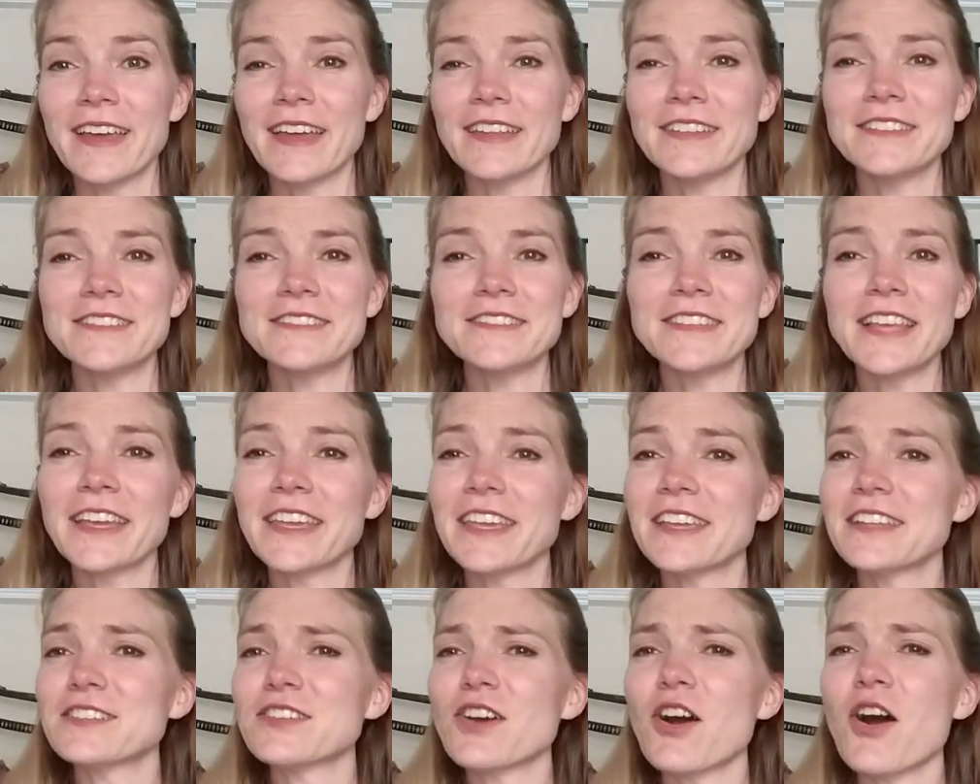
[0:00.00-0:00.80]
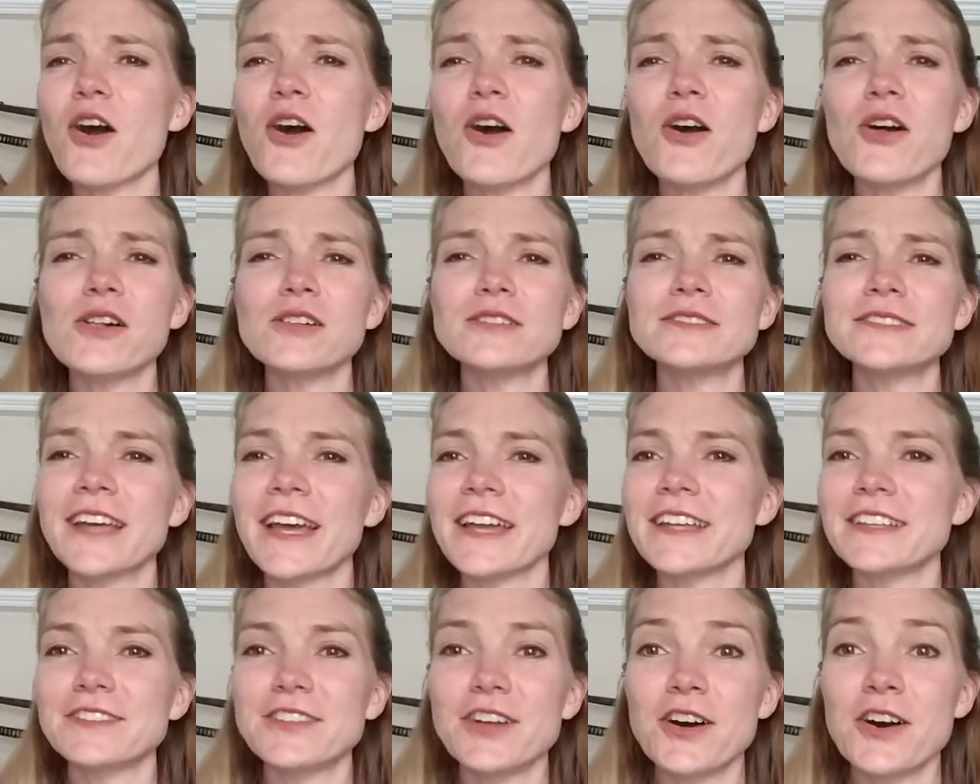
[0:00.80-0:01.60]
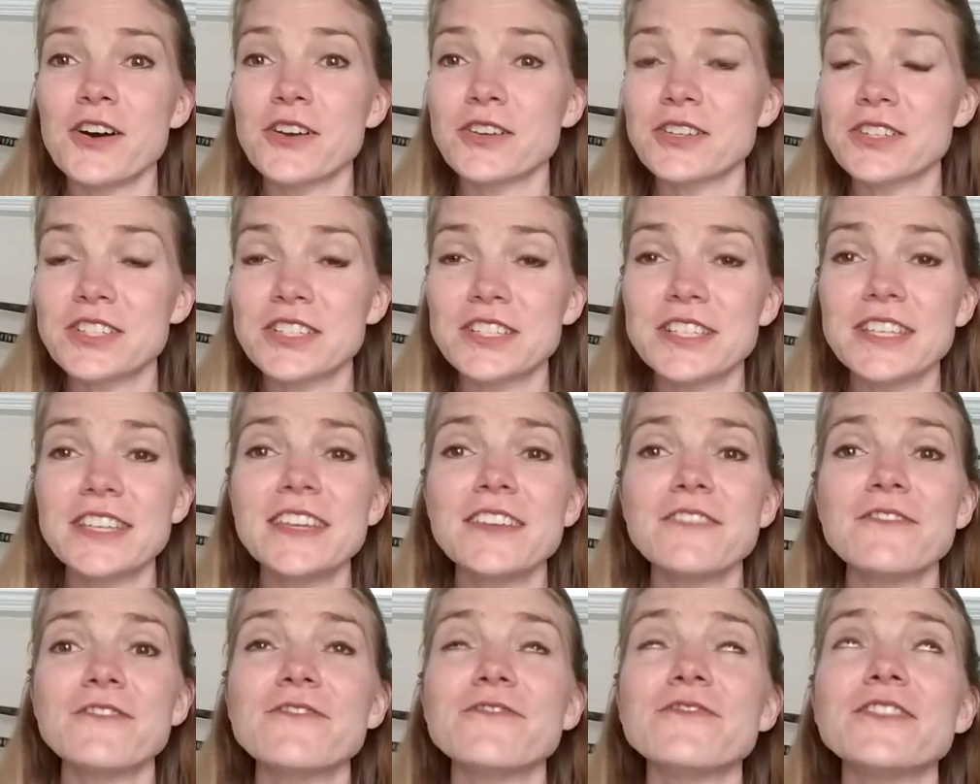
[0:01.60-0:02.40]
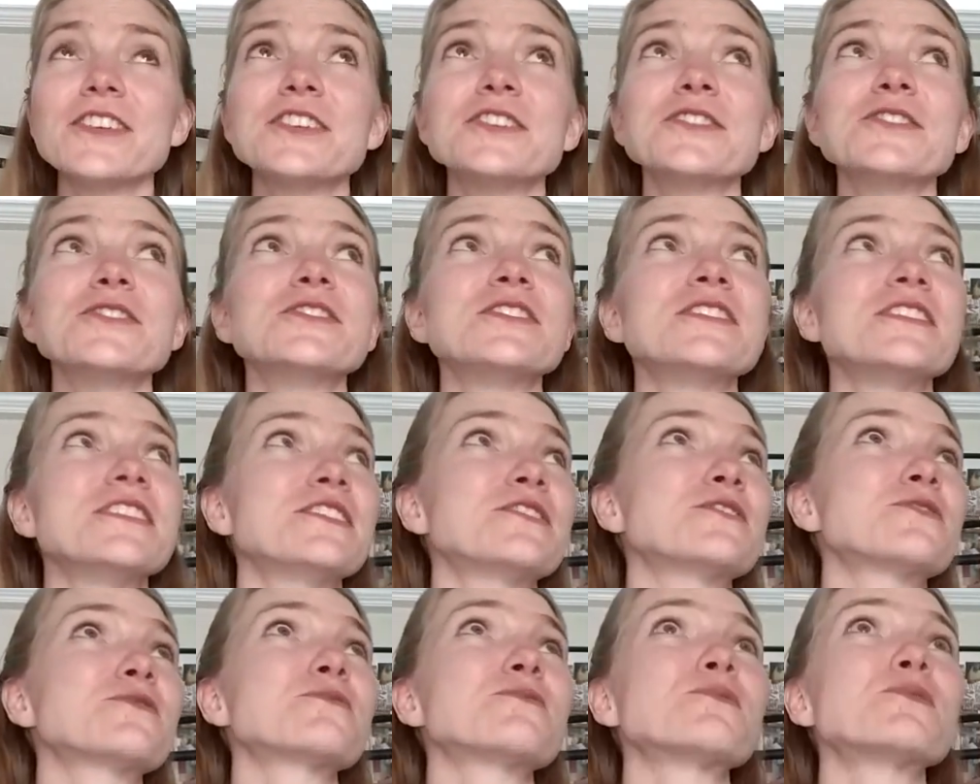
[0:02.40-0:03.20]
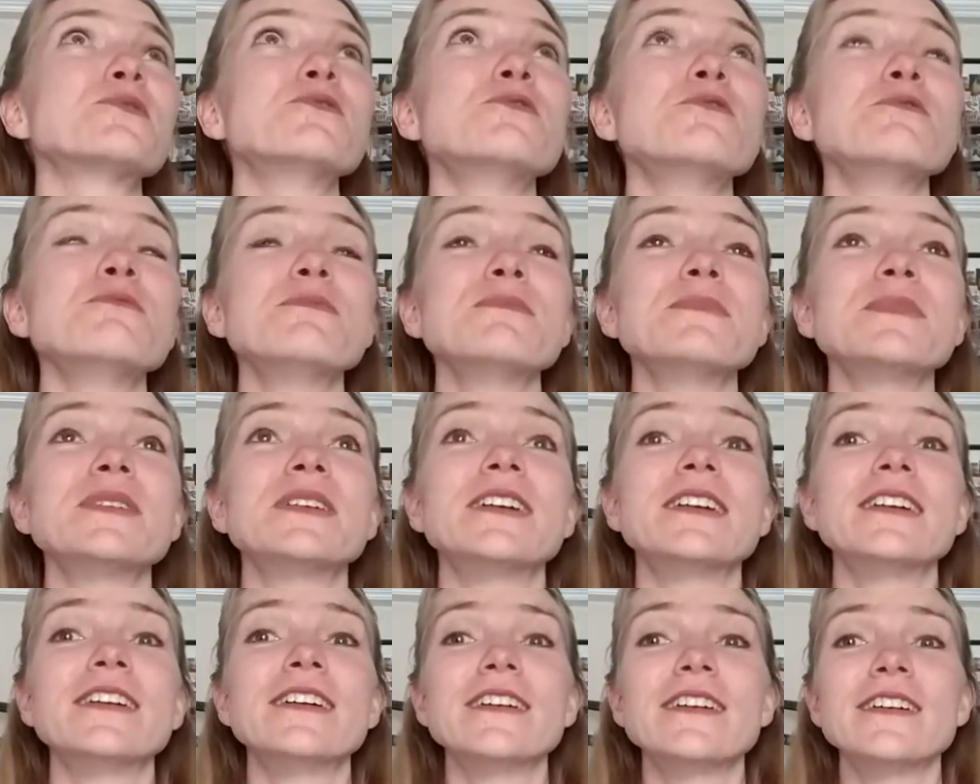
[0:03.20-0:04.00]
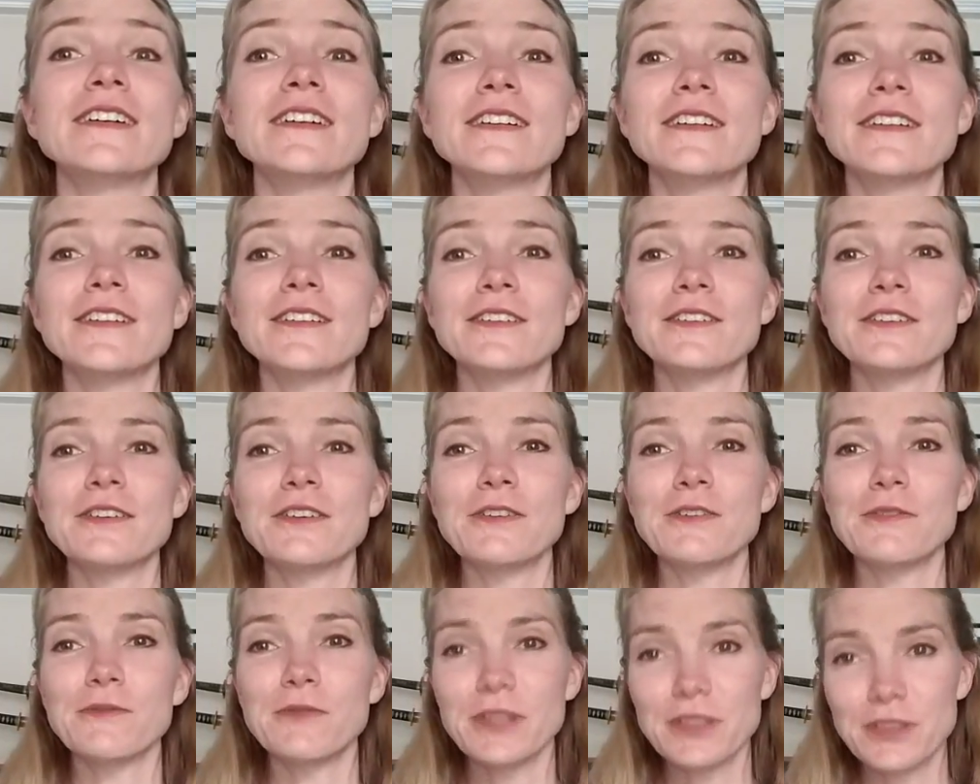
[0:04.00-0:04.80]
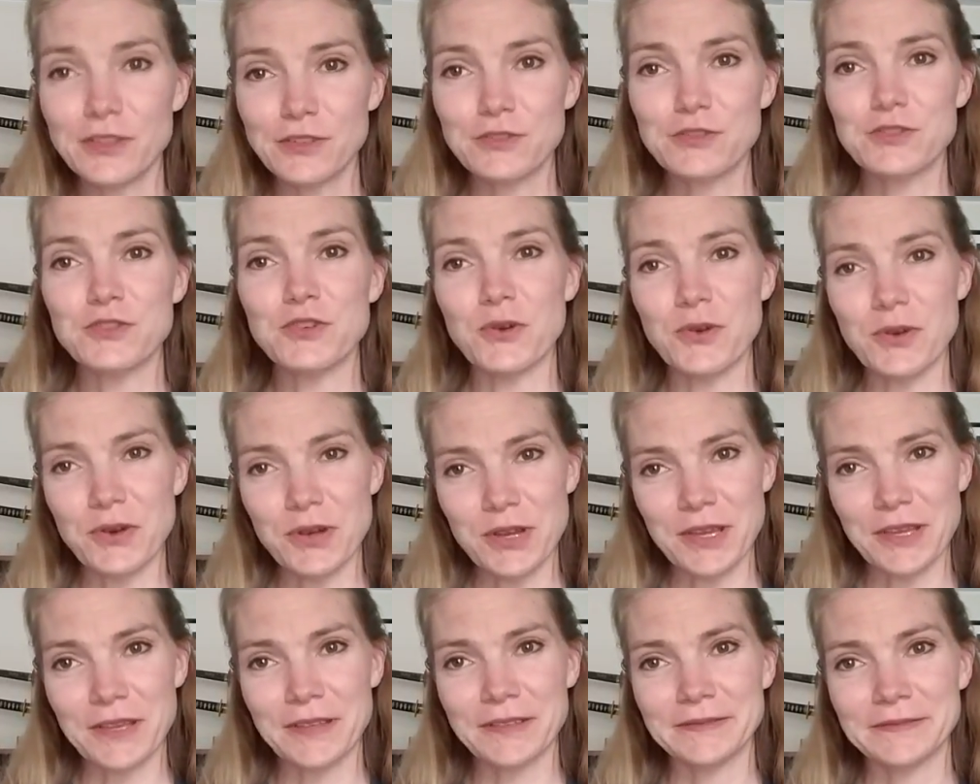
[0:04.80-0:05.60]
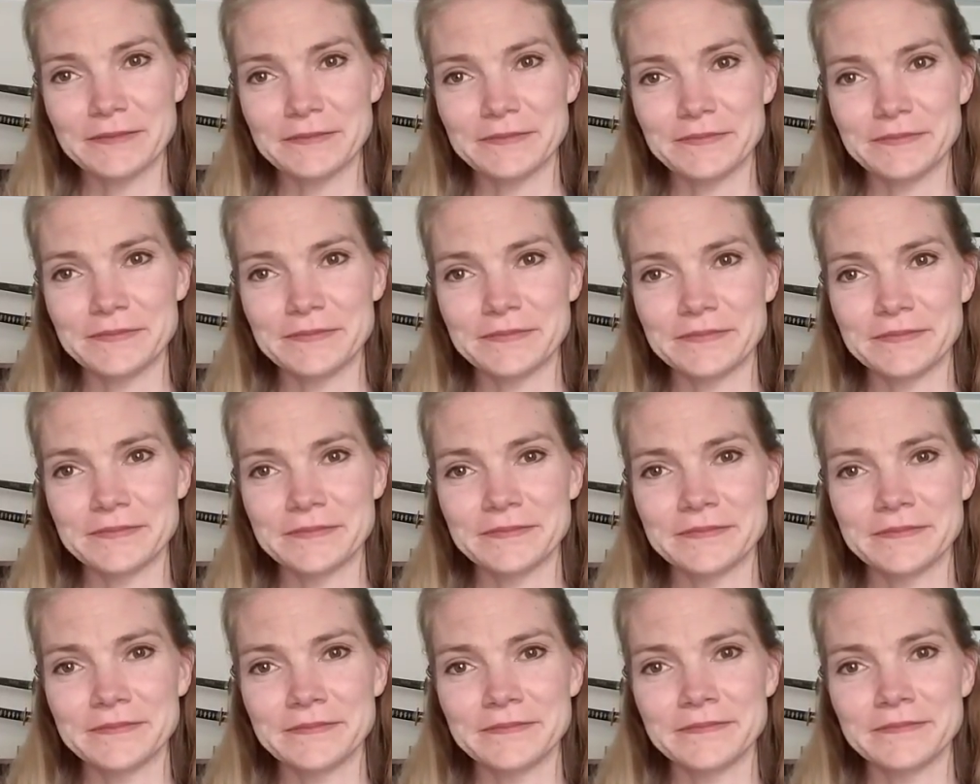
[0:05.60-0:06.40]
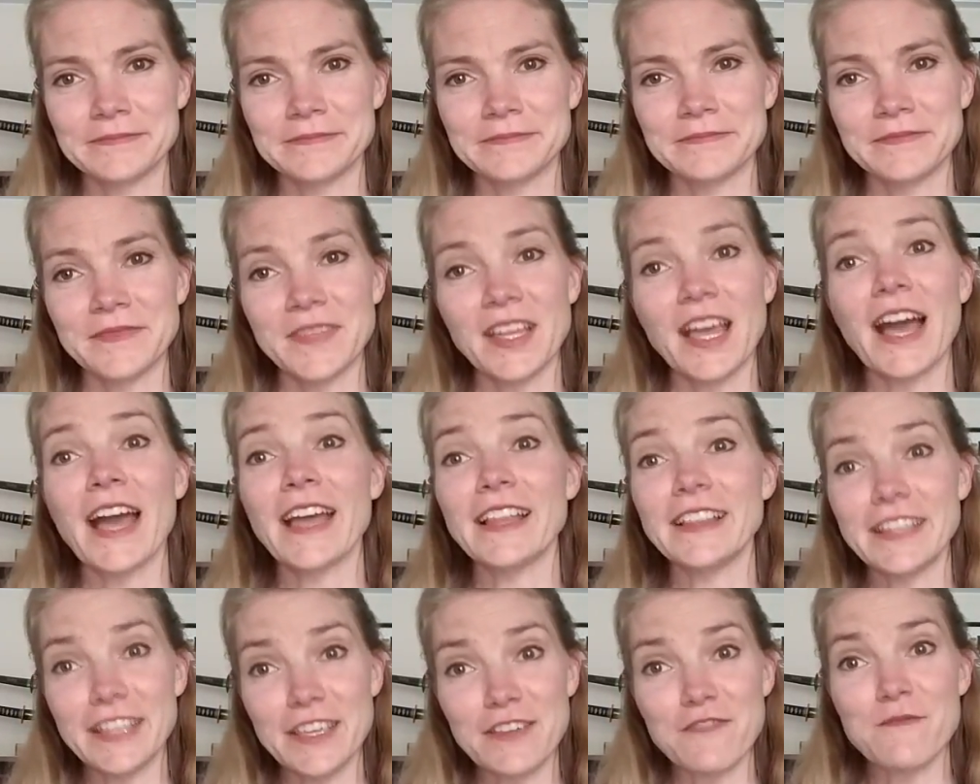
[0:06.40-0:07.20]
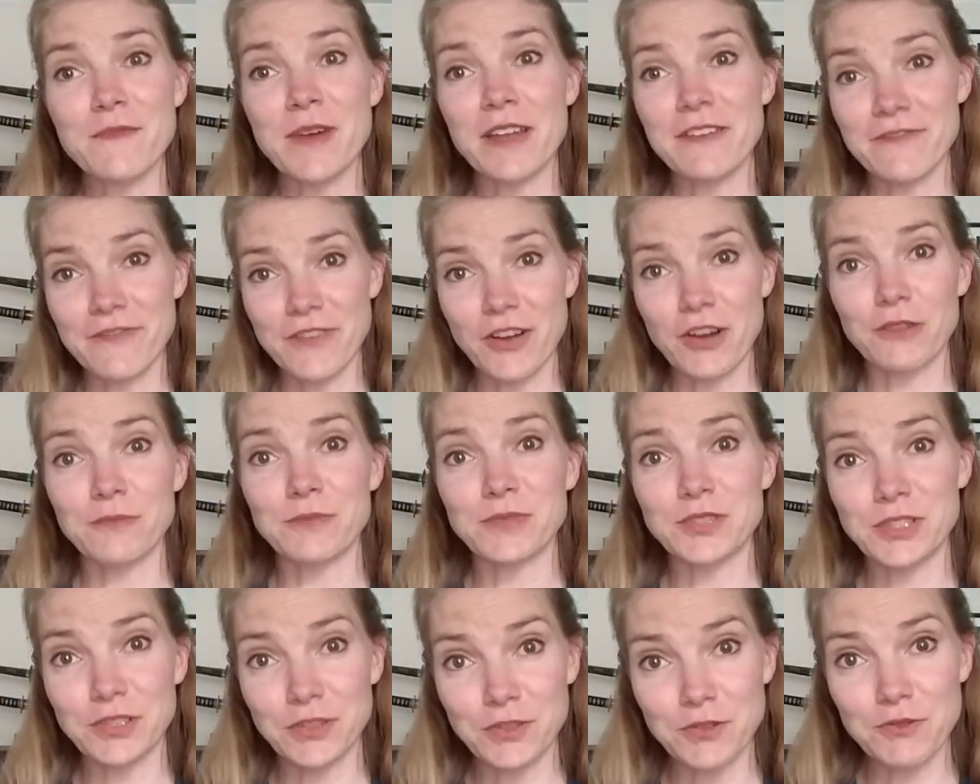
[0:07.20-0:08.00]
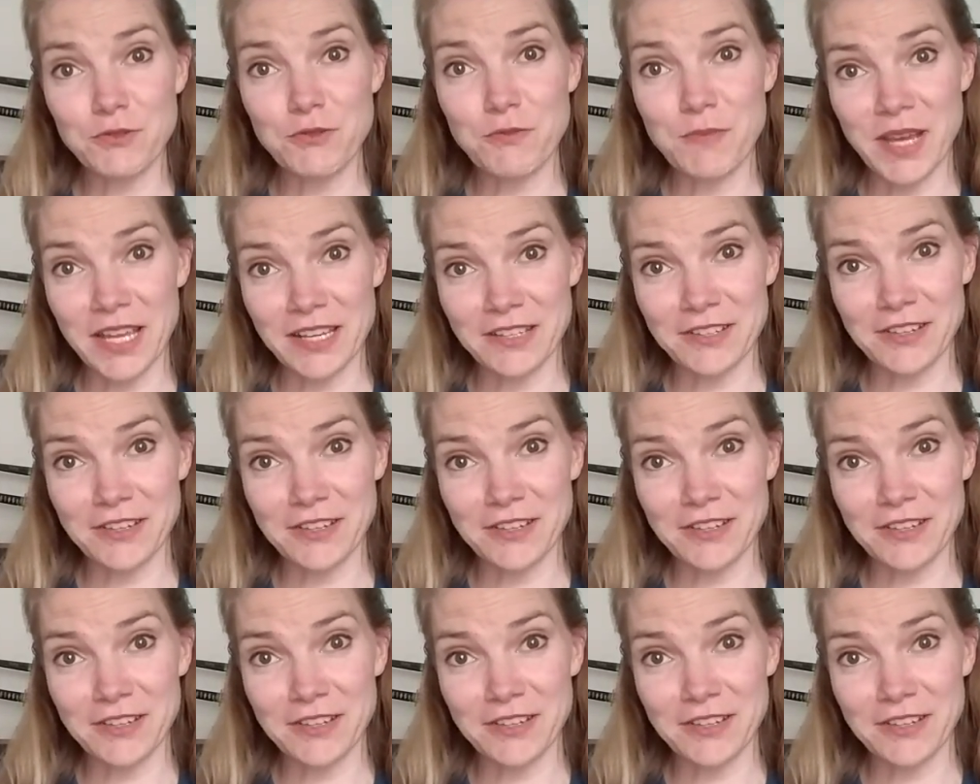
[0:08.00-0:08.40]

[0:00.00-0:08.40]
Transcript: And second, all night long, she filled this room with joy. I leave my farm to you, my